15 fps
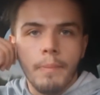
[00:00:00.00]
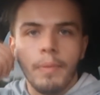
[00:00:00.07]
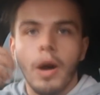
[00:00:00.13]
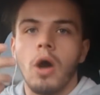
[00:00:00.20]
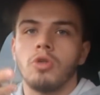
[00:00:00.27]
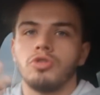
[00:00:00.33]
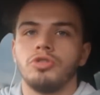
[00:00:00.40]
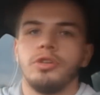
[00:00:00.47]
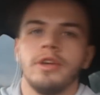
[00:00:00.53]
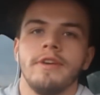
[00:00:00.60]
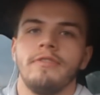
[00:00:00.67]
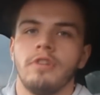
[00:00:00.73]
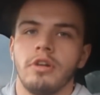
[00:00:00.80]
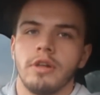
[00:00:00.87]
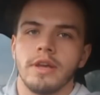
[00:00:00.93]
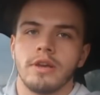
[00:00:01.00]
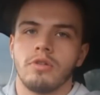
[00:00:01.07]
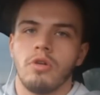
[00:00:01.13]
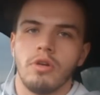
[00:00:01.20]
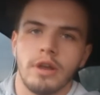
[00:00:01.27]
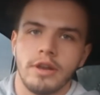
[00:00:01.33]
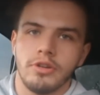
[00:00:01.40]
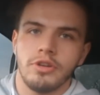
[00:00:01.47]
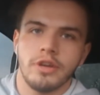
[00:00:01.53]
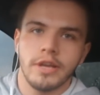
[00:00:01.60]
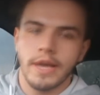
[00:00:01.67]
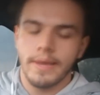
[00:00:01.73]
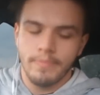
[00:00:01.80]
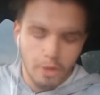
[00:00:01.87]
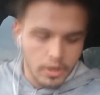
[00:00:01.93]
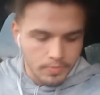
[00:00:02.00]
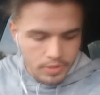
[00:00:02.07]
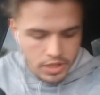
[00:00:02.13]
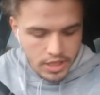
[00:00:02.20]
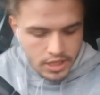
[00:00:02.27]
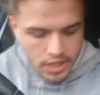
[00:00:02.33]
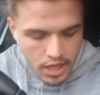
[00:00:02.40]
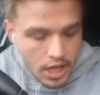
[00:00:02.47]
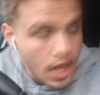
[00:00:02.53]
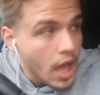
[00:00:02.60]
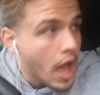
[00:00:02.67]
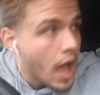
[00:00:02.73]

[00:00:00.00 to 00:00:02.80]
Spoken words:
but I'll show you for like continuity purposes.